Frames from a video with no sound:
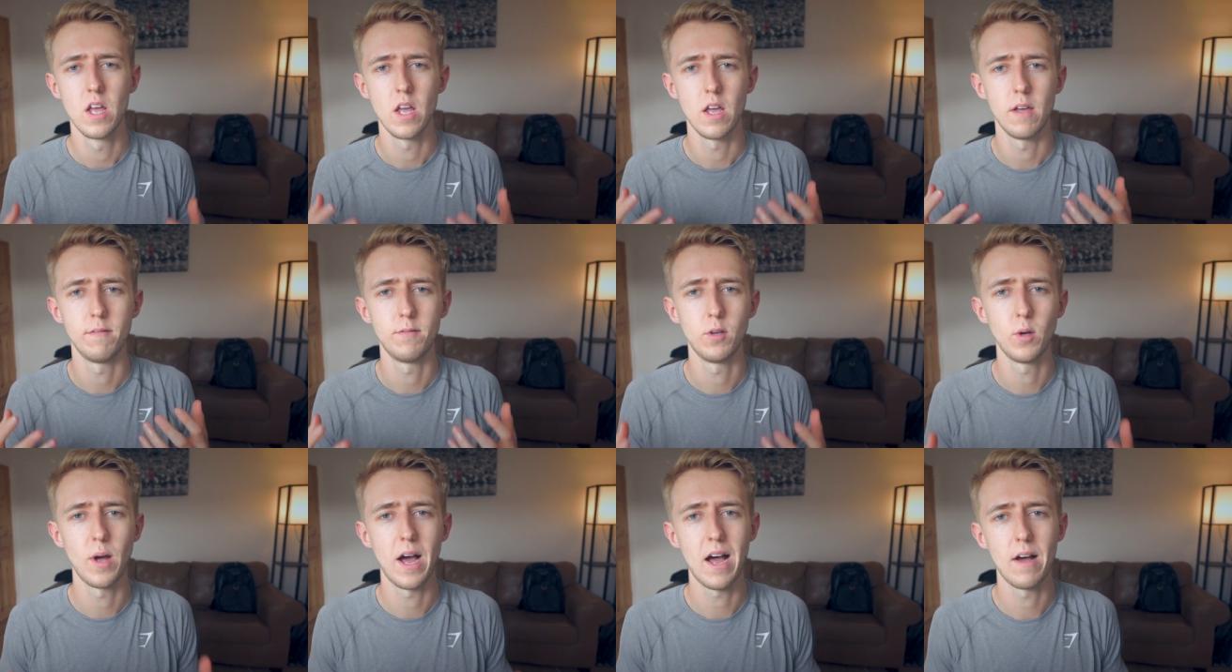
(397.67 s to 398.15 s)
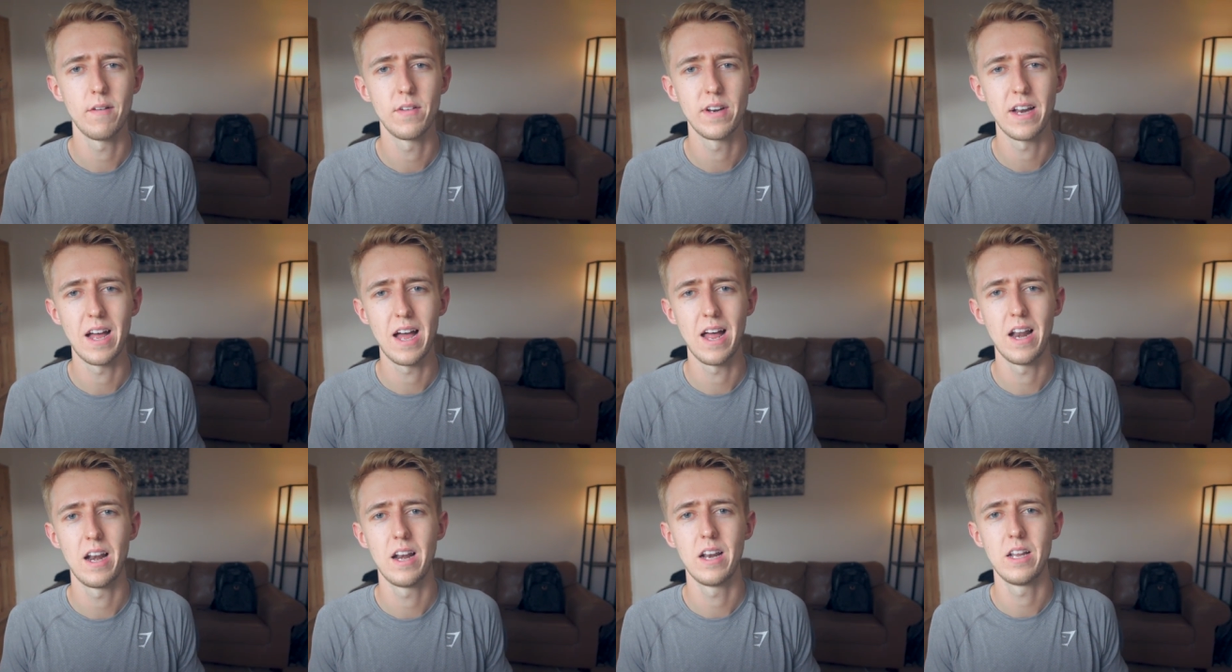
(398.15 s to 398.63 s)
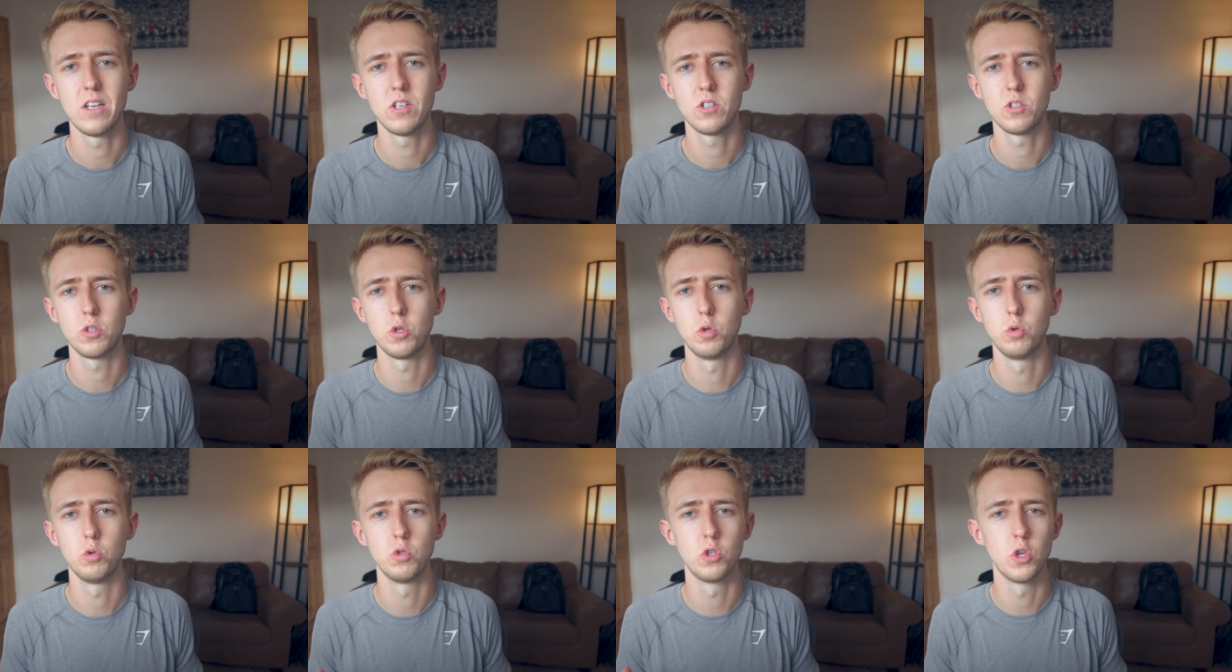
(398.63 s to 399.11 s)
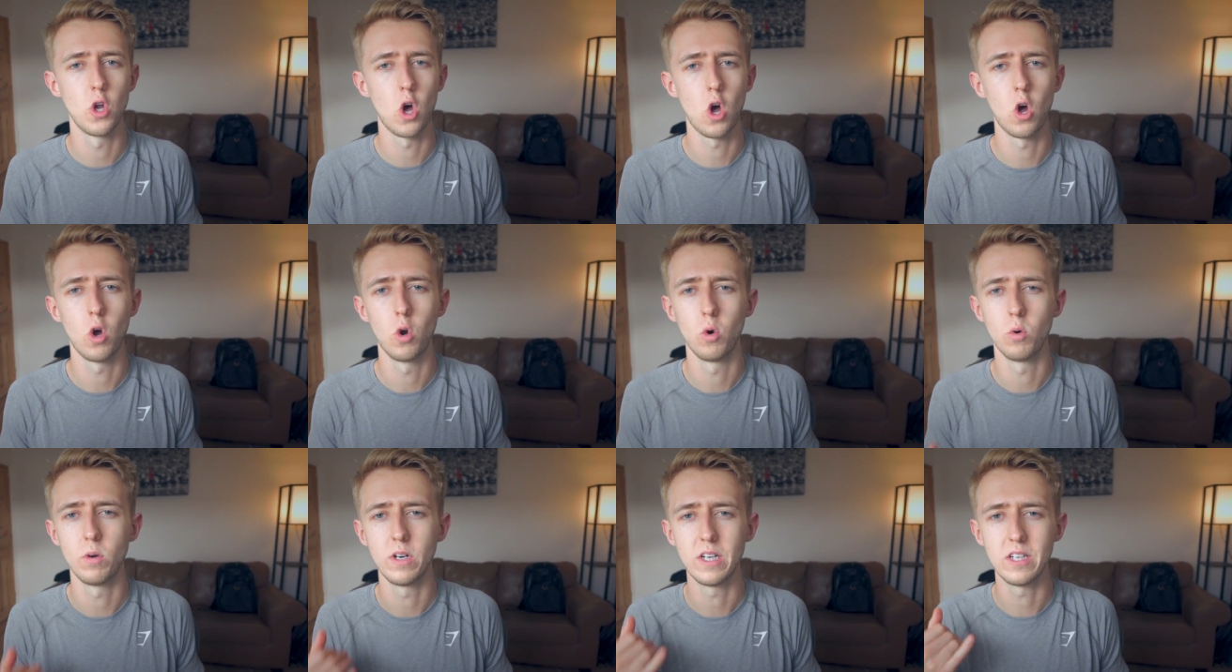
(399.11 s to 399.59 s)
if you have an analyst who's not
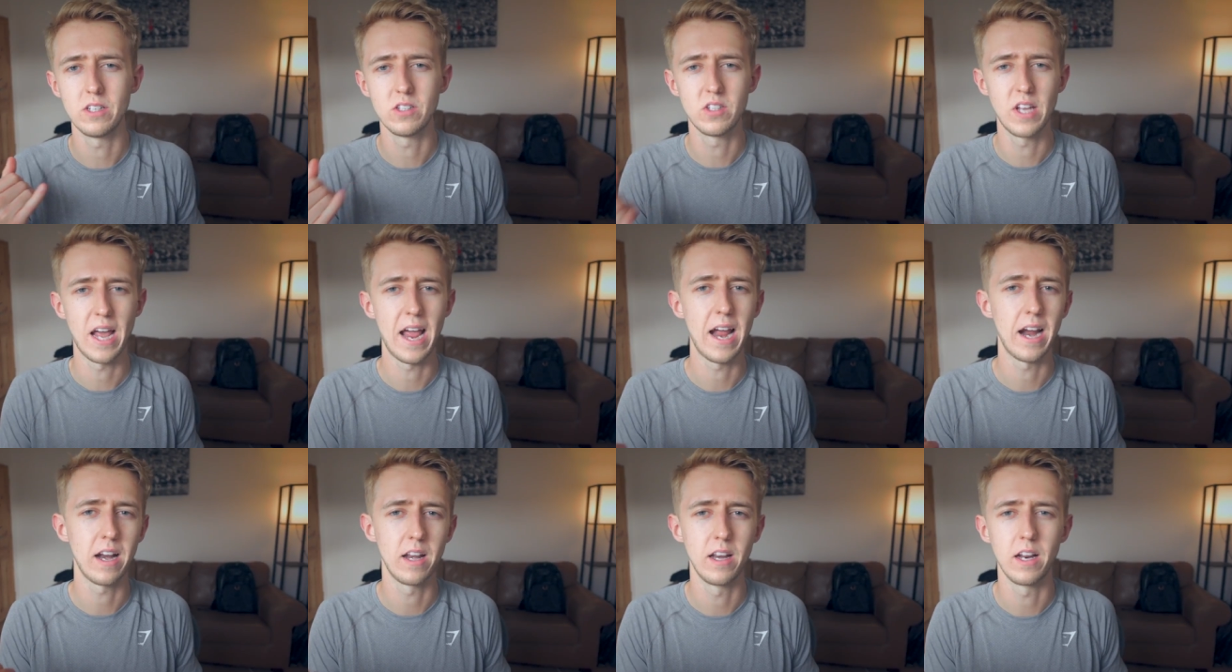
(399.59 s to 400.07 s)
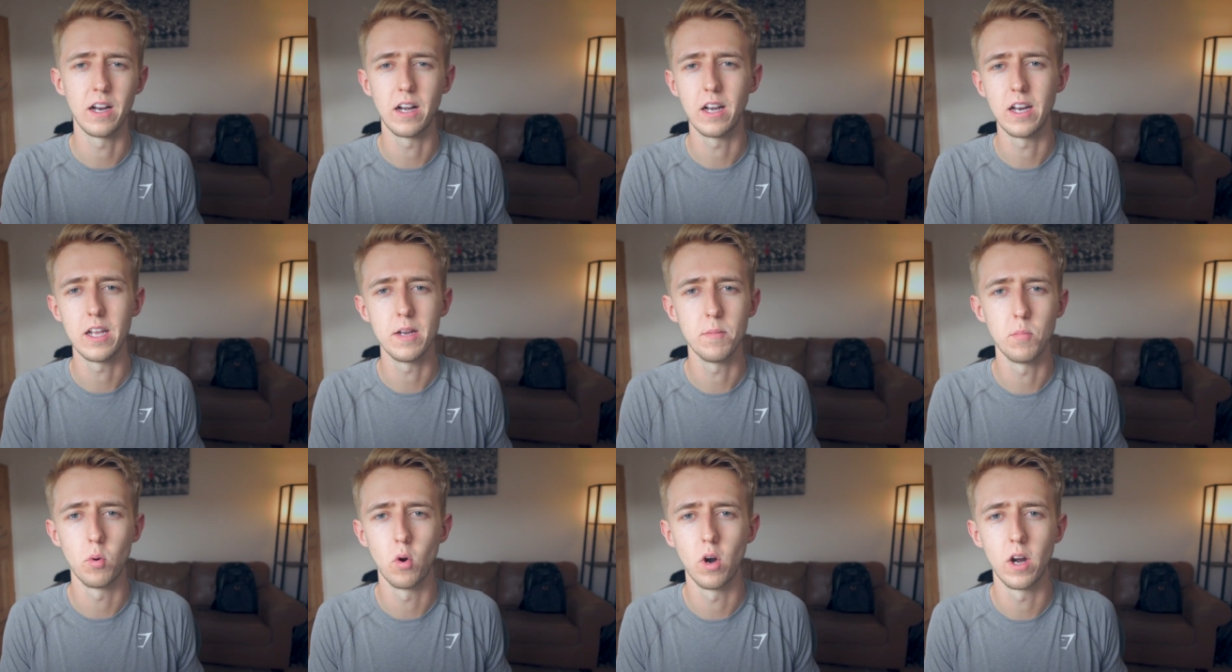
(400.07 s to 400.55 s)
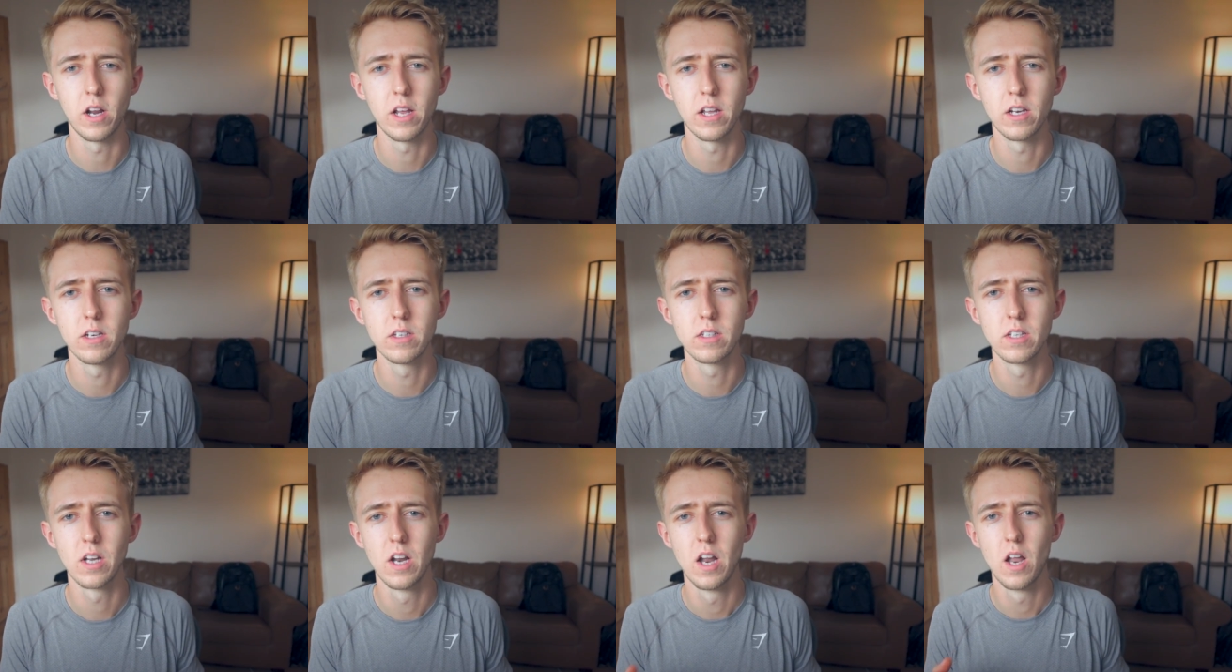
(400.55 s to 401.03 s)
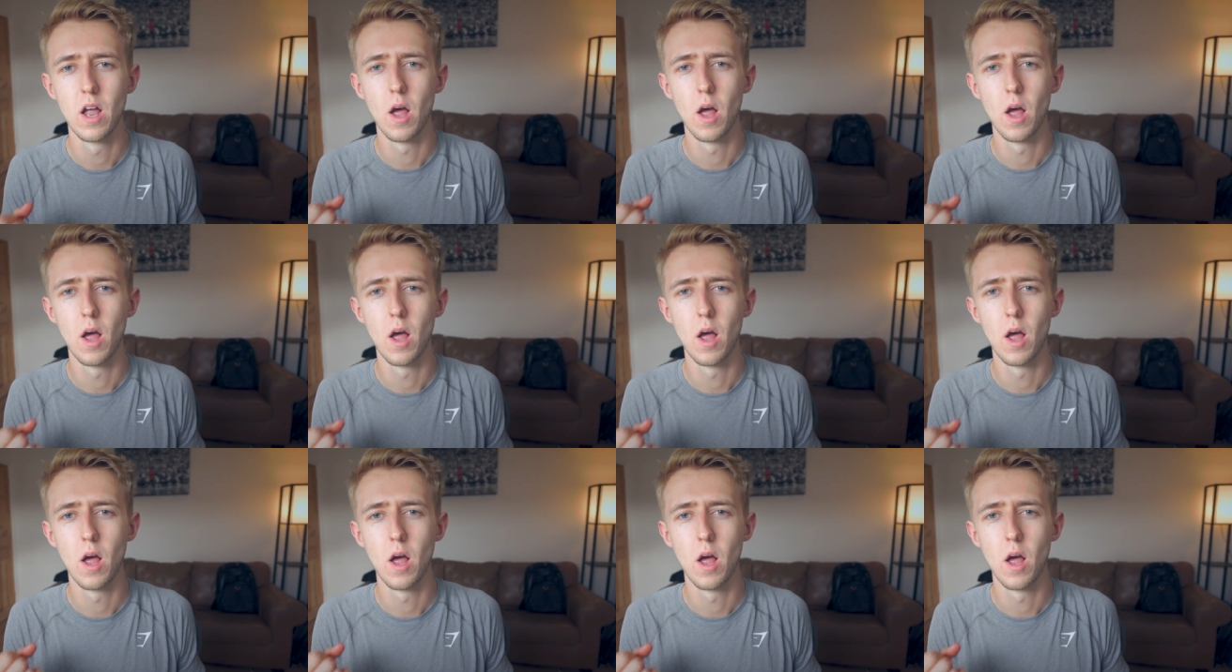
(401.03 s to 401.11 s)
only technically brilliant,